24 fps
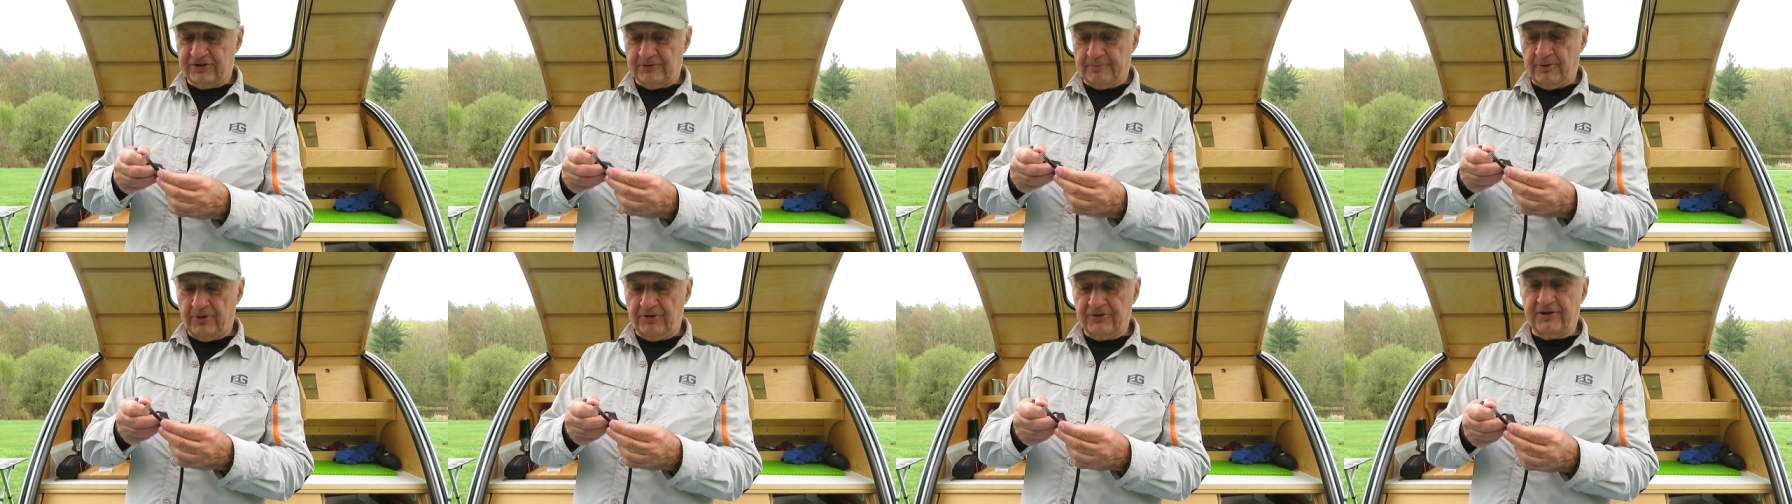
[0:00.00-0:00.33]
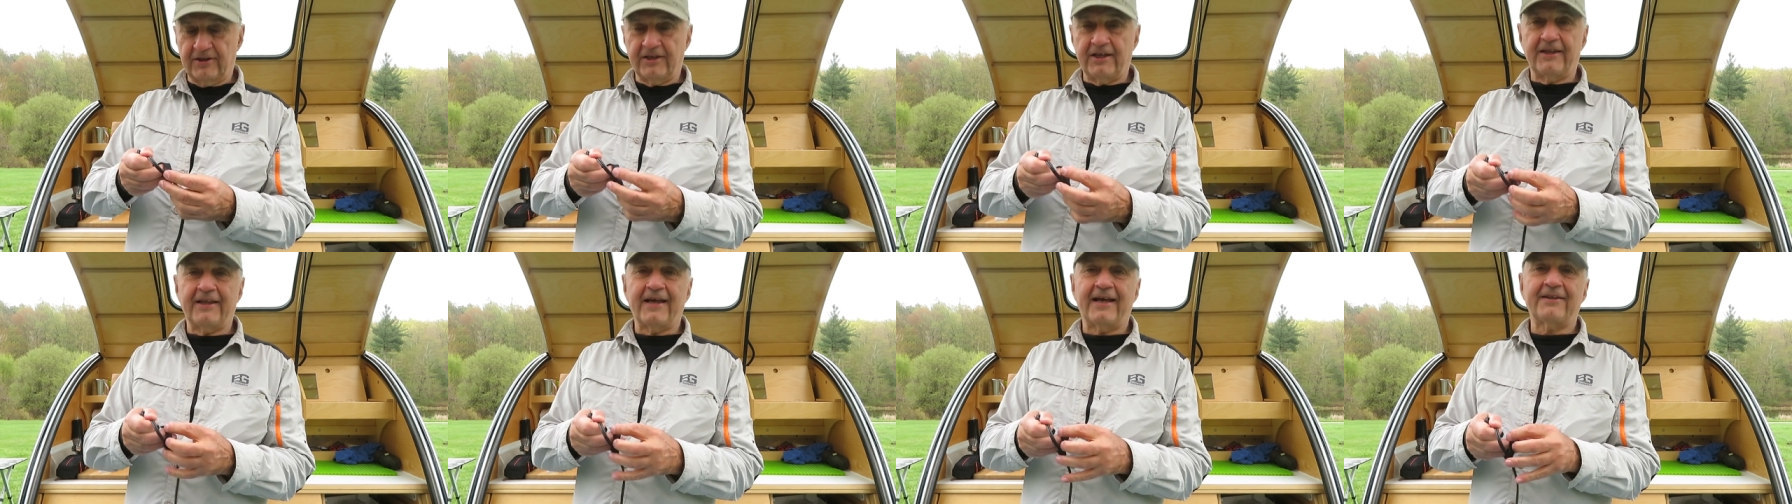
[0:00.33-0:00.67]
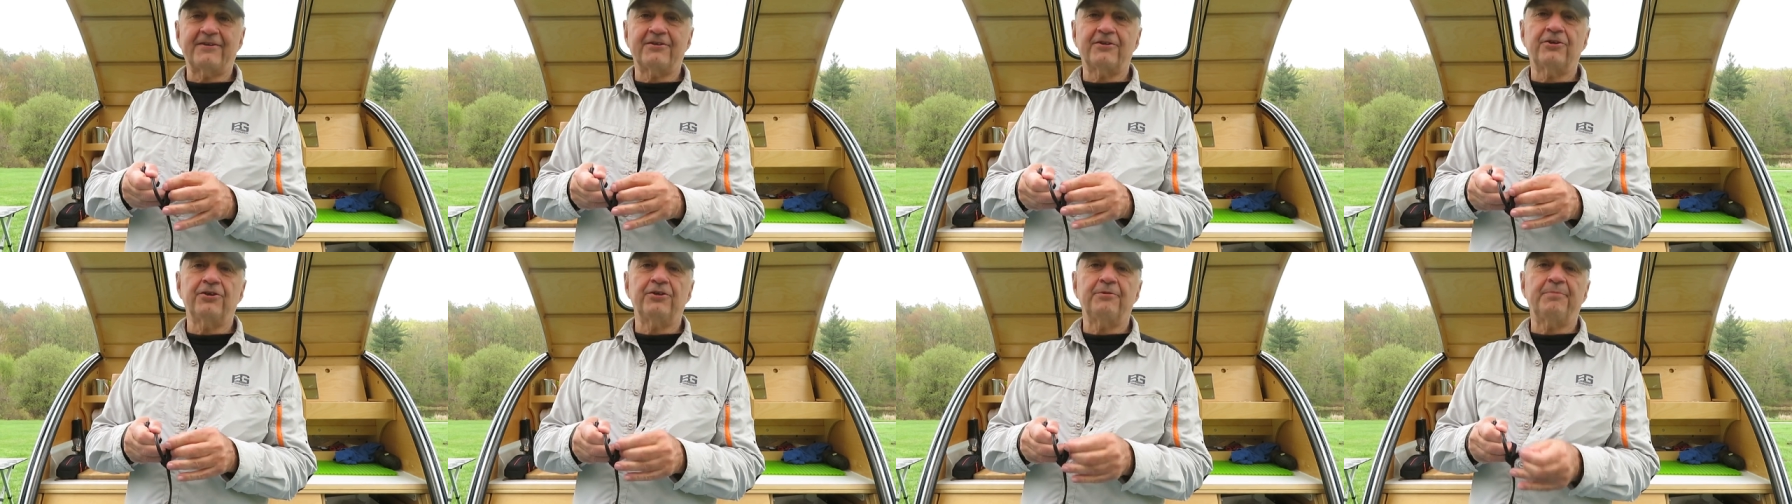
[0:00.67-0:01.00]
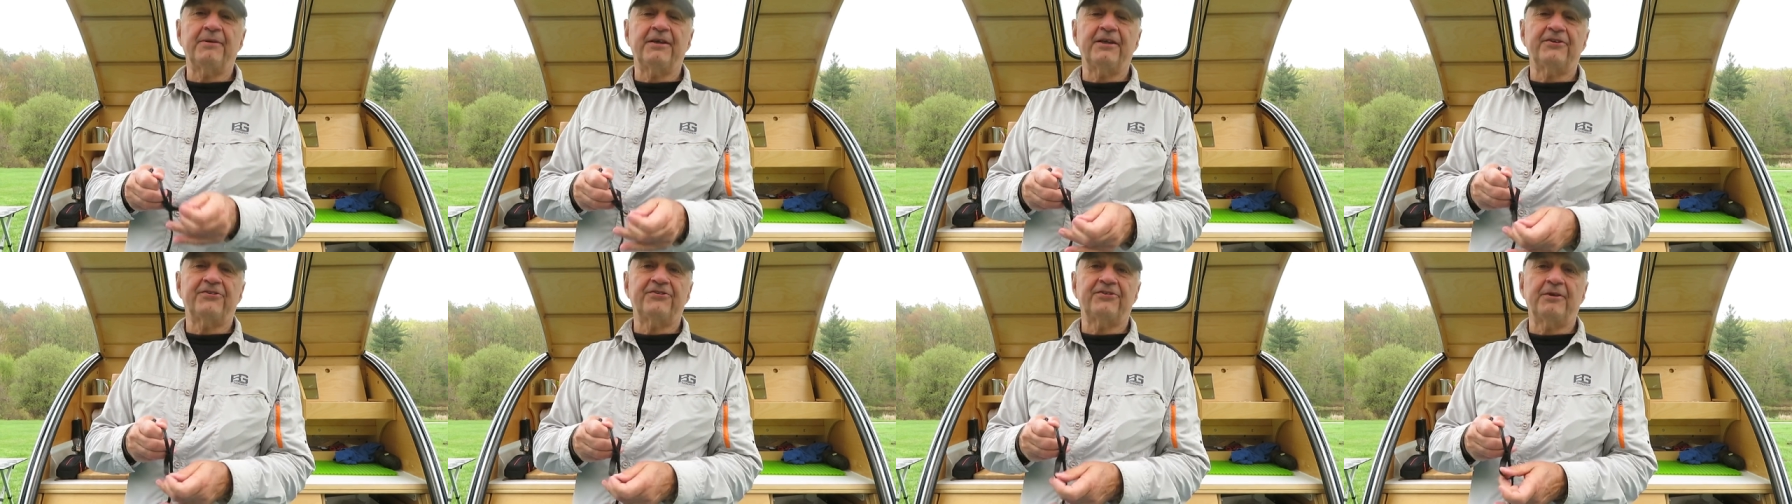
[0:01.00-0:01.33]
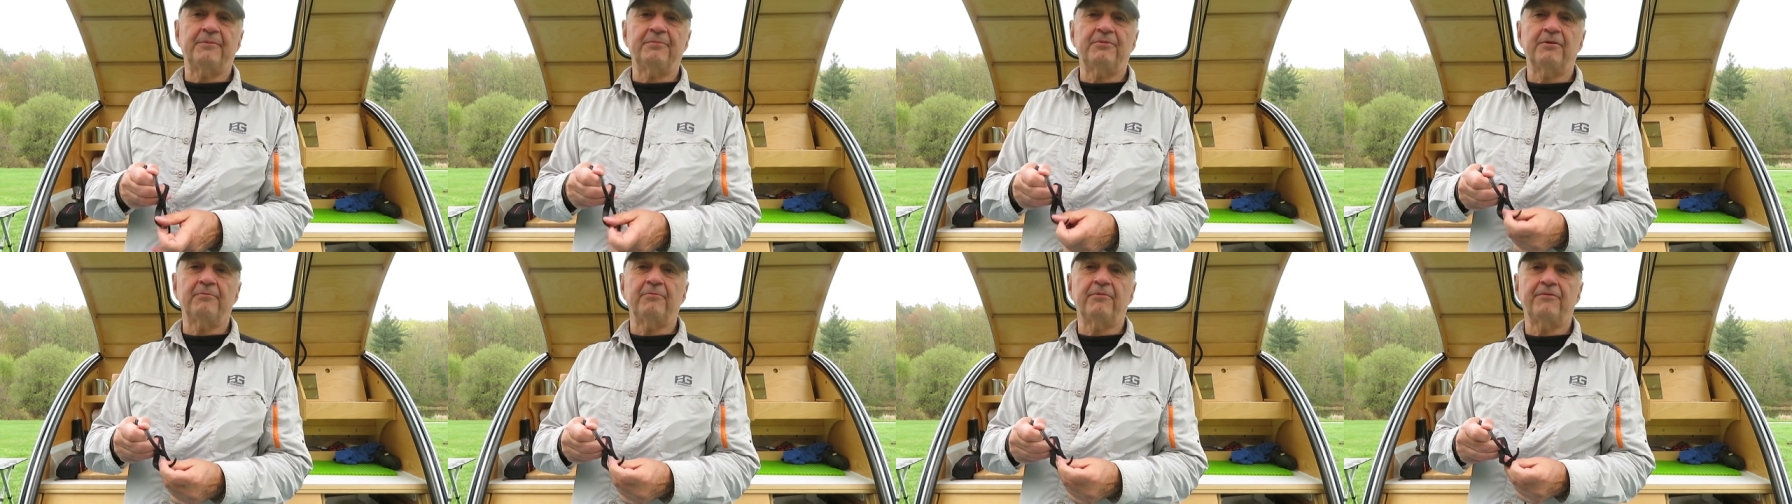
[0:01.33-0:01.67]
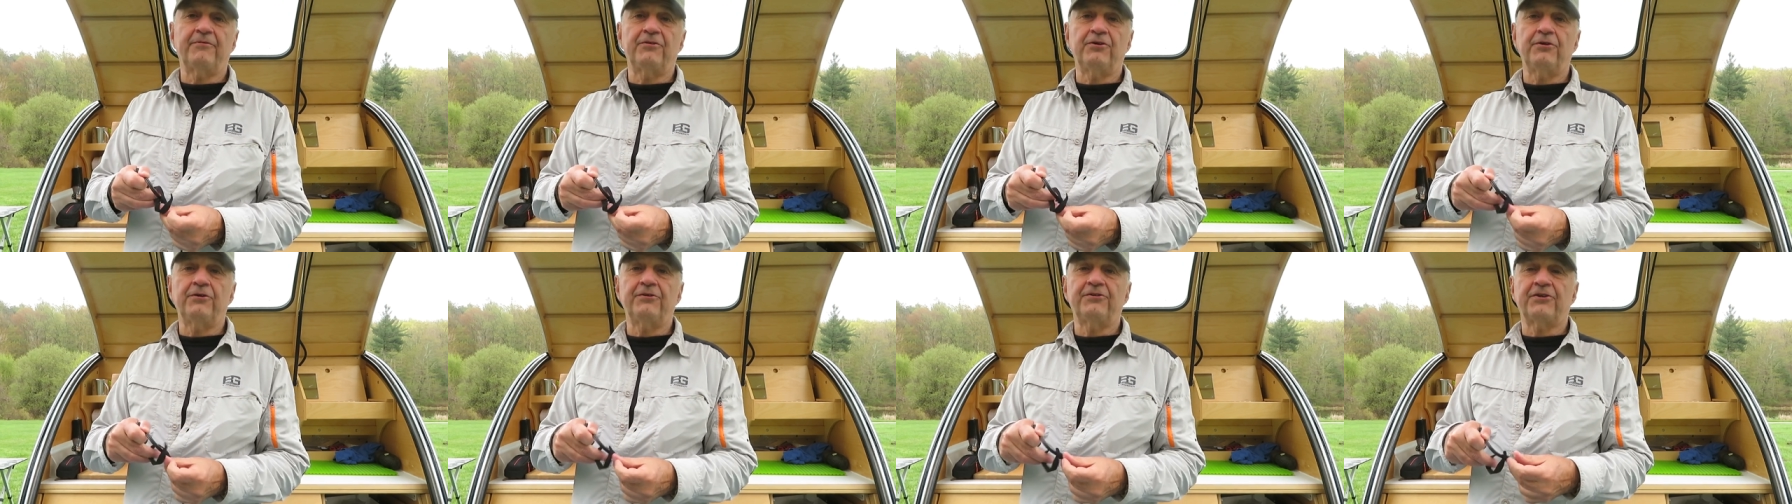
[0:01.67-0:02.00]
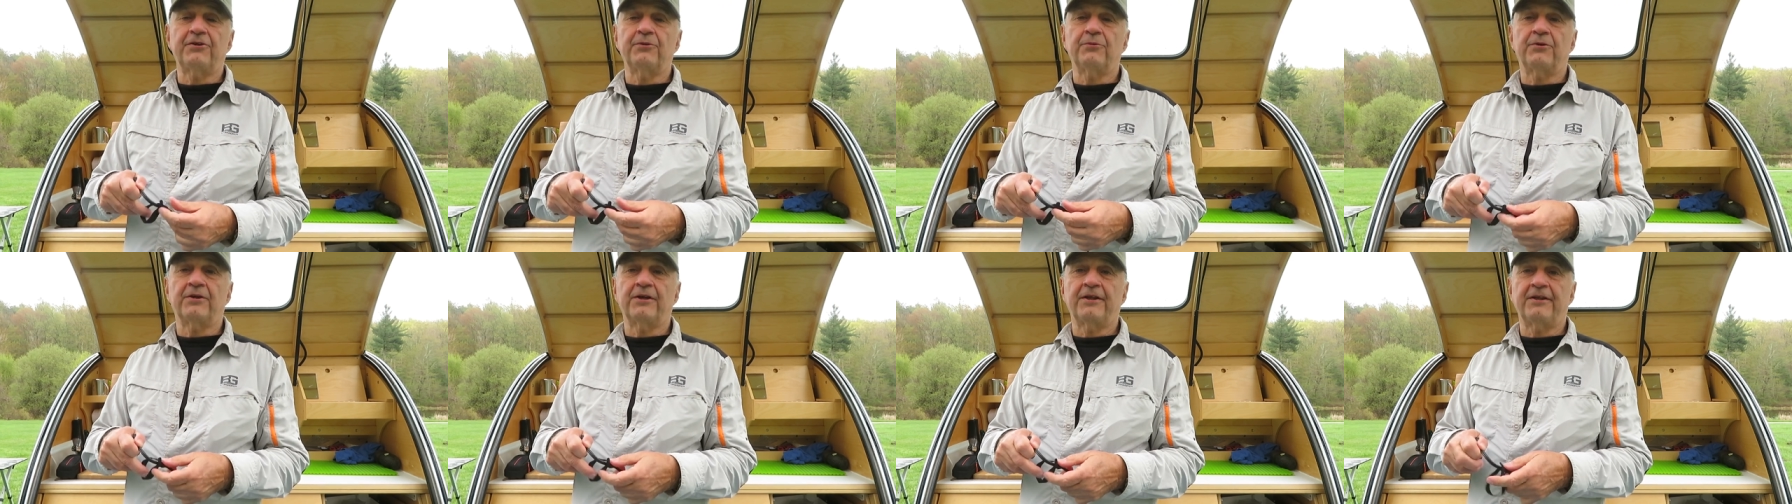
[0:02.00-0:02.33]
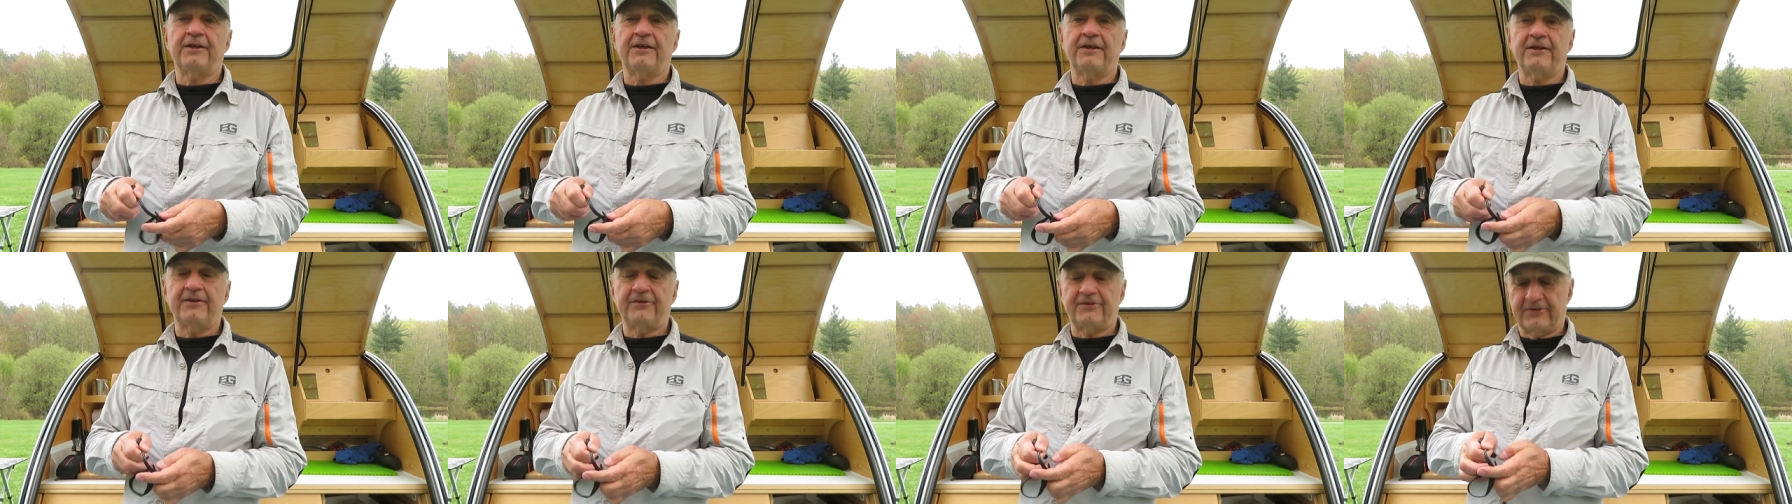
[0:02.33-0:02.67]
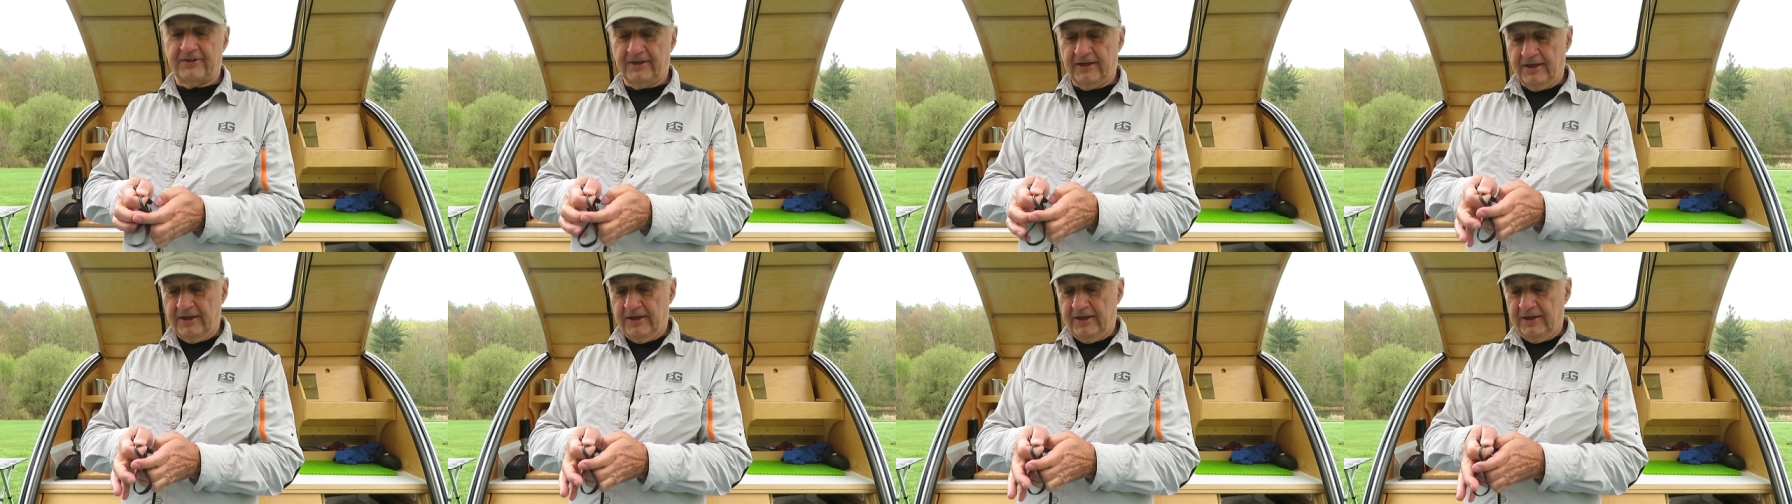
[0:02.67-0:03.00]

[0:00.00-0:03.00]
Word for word: supposedly that could be a symptom of using one of these.